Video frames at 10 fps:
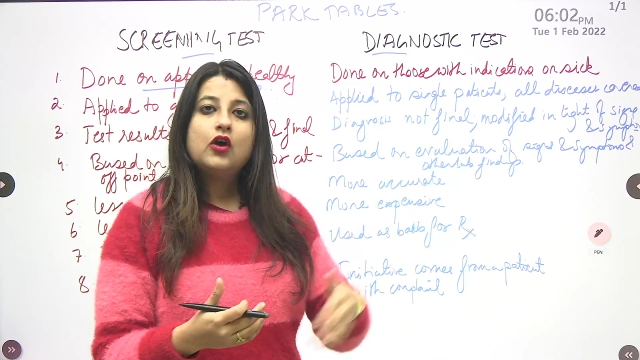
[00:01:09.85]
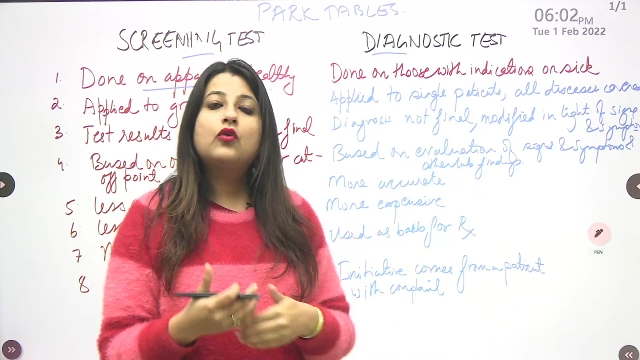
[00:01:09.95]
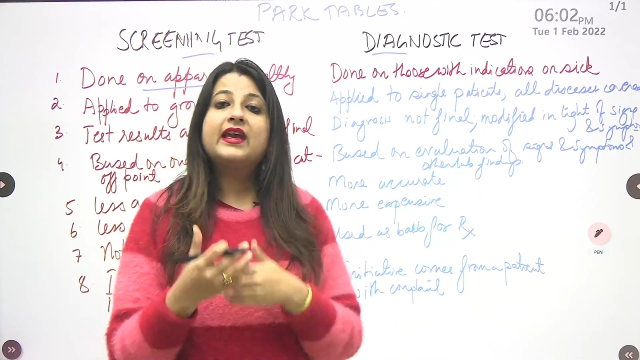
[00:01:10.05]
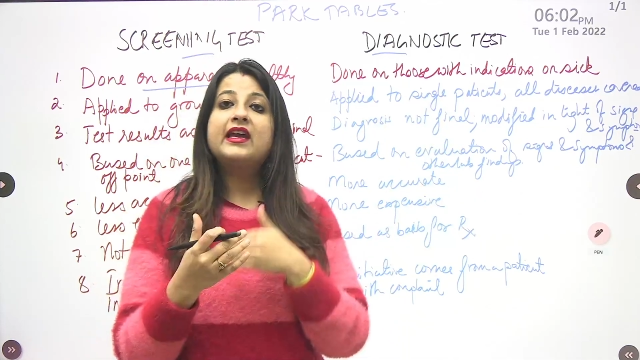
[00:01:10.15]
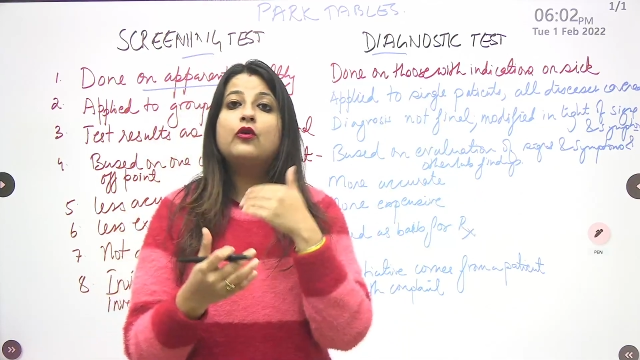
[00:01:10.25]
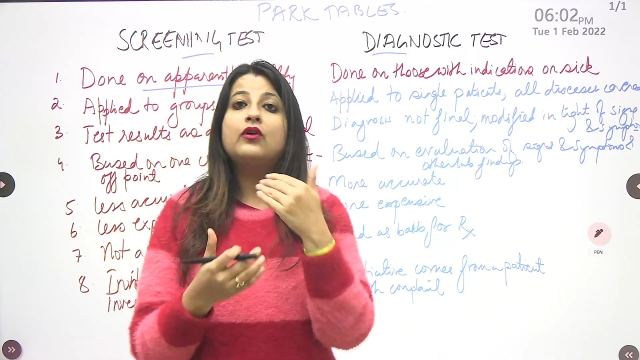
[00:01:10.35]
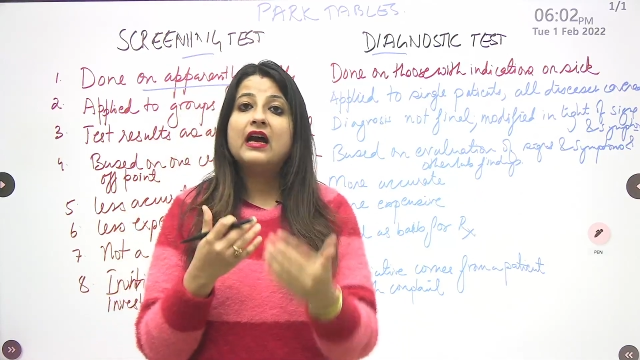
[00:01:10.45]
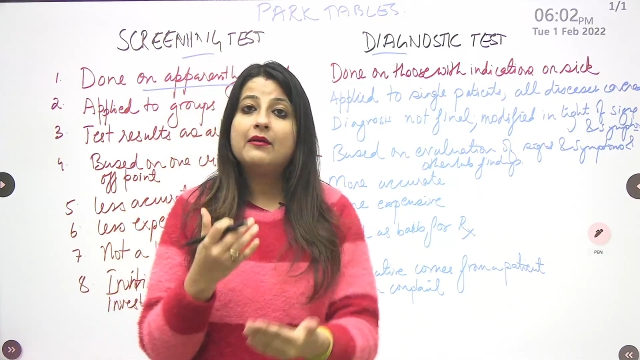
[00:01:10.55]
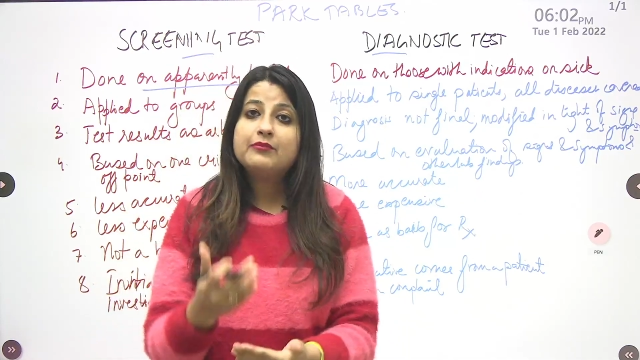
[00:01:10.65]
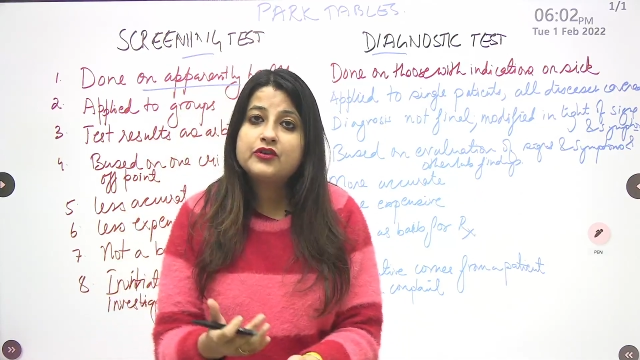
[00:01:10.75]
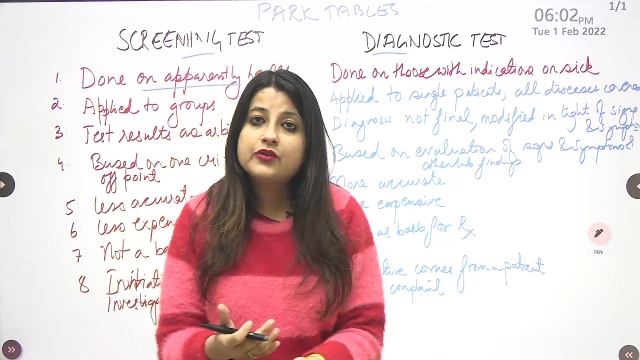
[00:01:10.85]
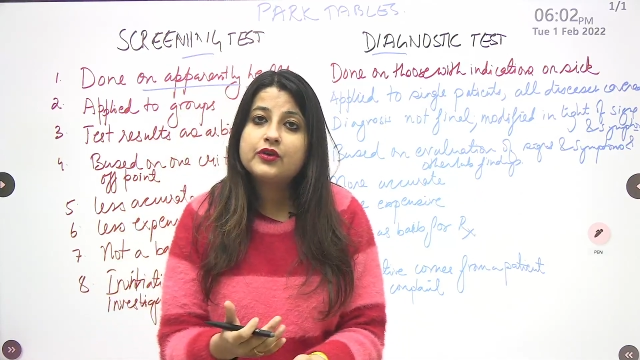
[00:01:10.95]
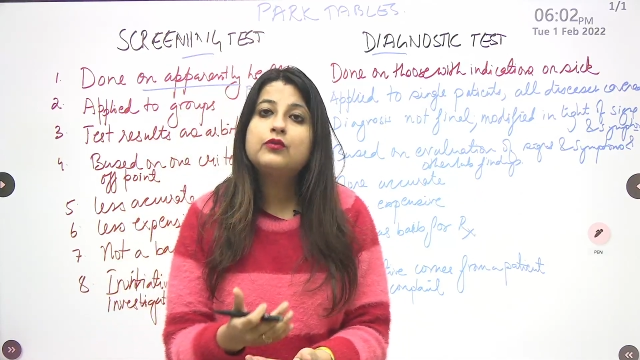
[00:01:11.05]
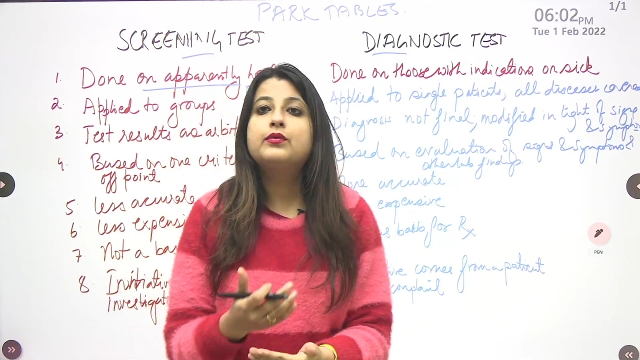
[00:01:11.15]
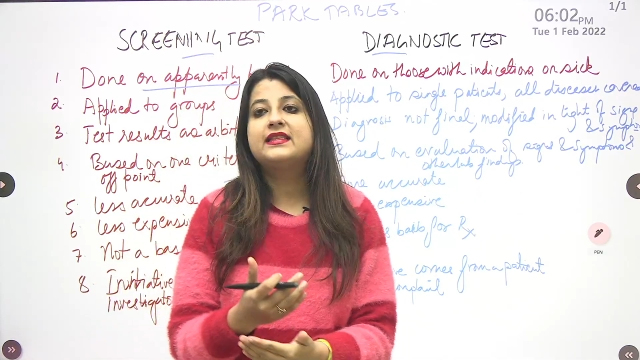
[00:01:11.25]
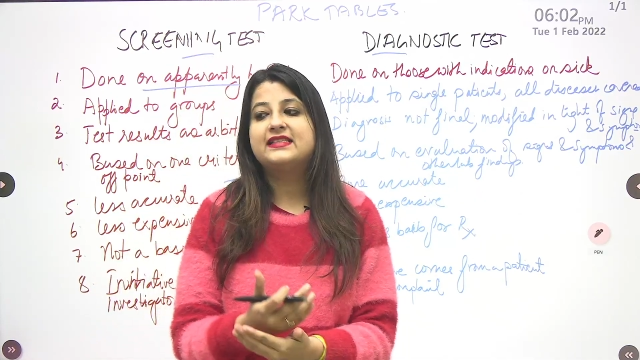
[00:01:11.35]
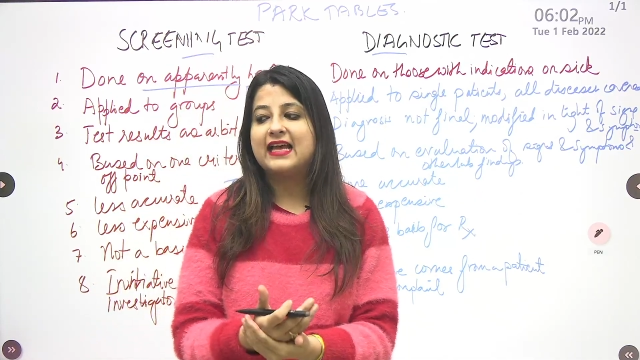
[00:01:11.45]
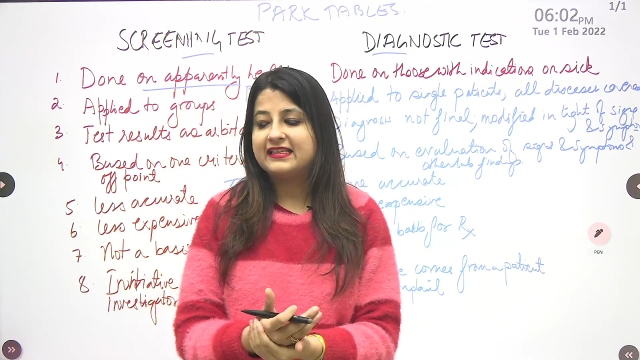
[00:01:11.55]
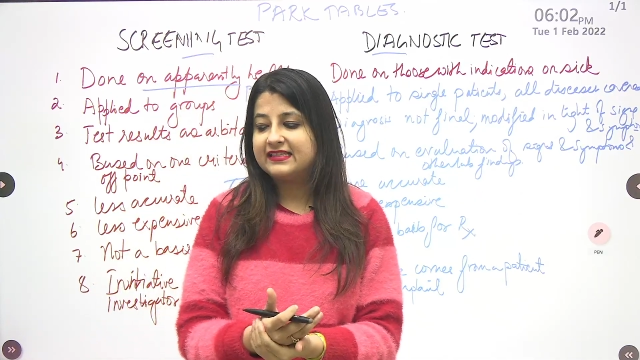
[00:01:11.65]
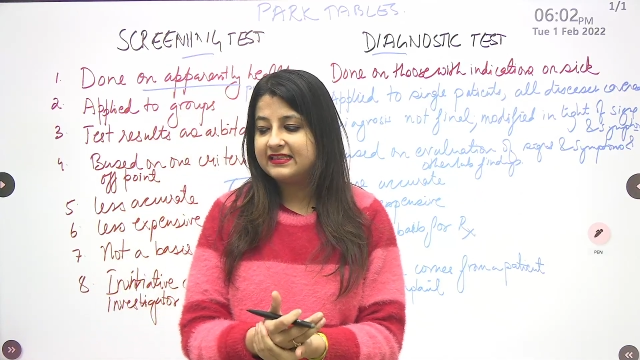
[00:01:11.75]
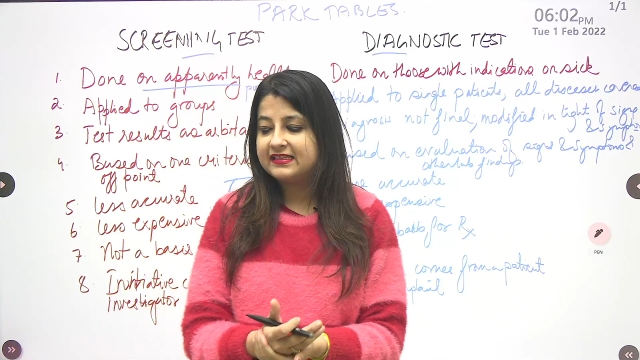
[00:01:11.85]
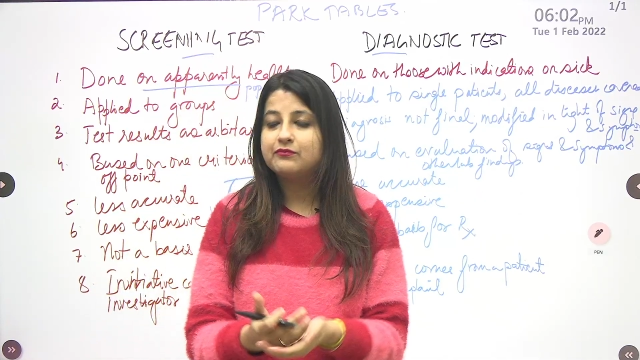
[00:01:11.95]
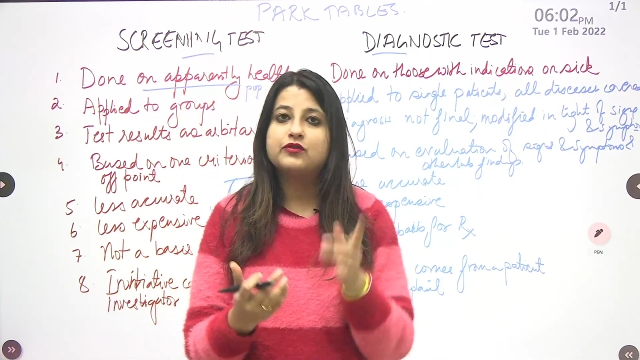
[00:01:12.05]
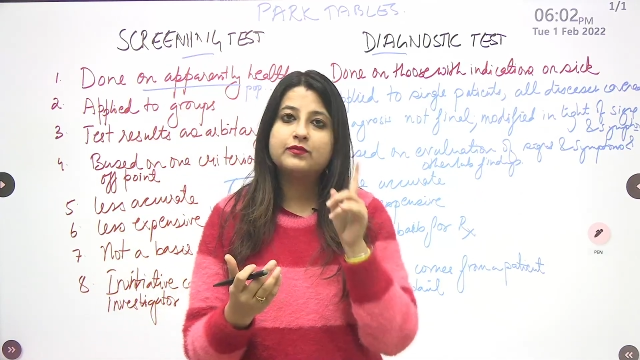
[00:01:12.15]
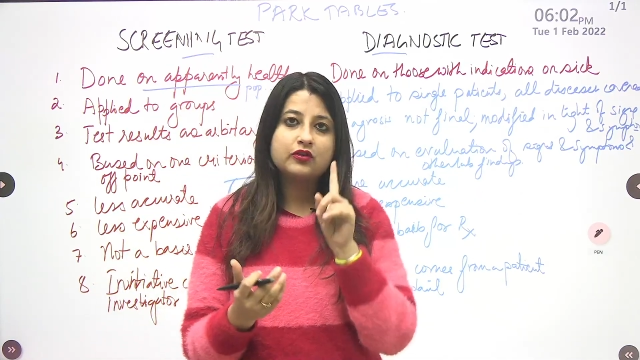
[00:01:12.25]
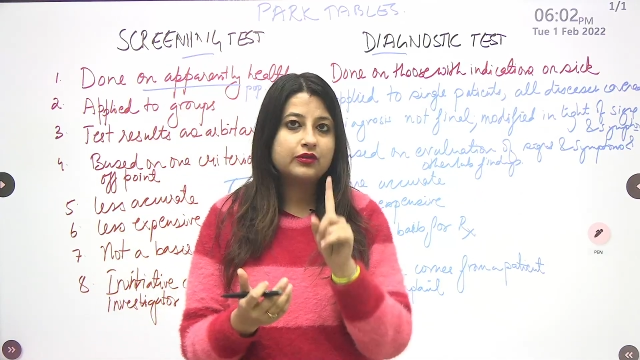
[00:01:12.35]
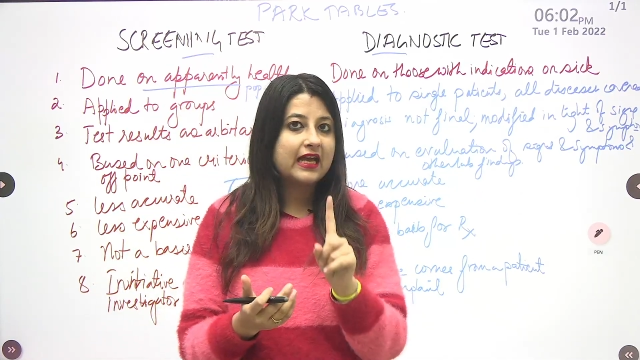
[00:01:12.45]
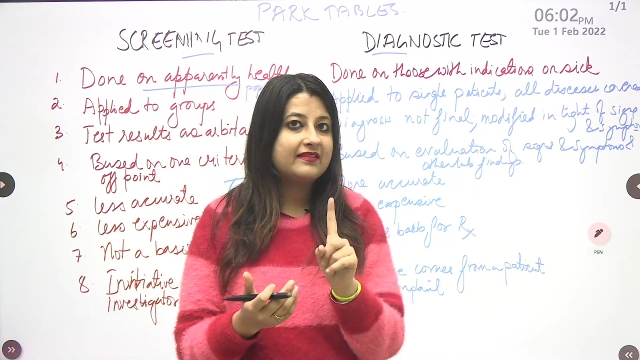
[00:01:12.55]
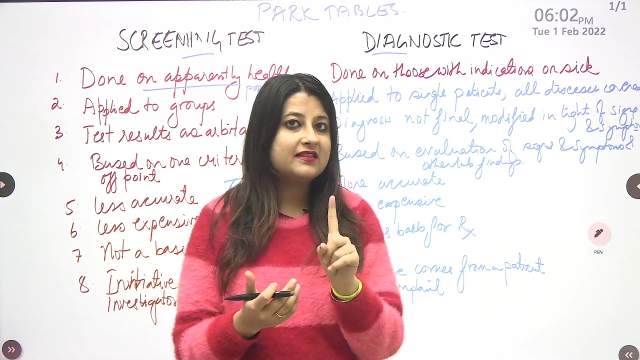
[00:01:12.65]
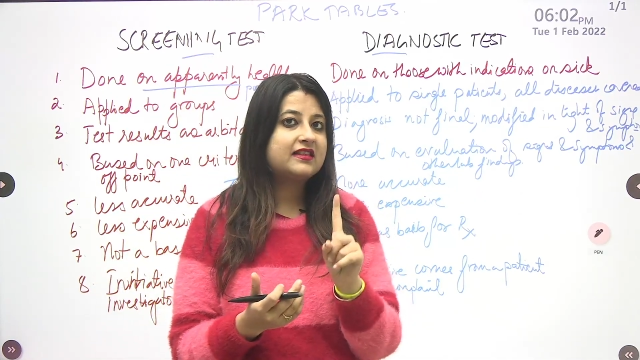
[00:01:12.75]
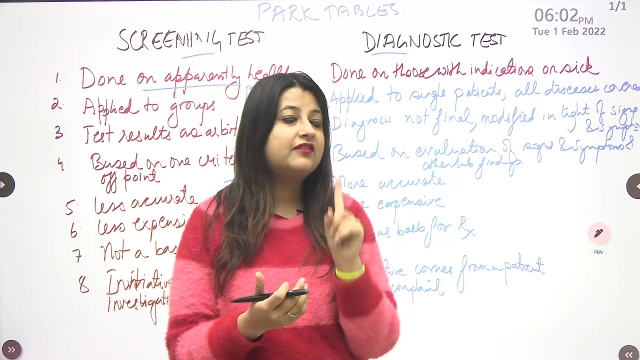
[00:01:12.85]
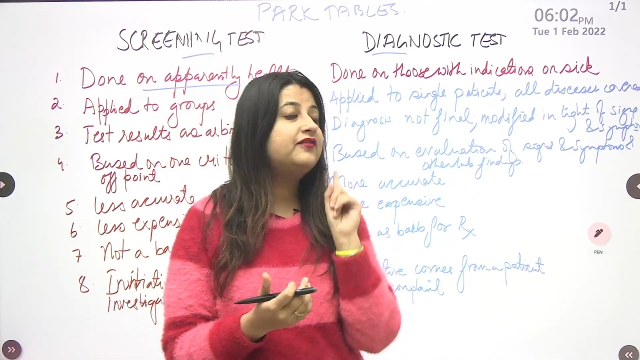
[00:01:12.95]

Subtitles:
okay, who come to you with signs and symptoms. So that's the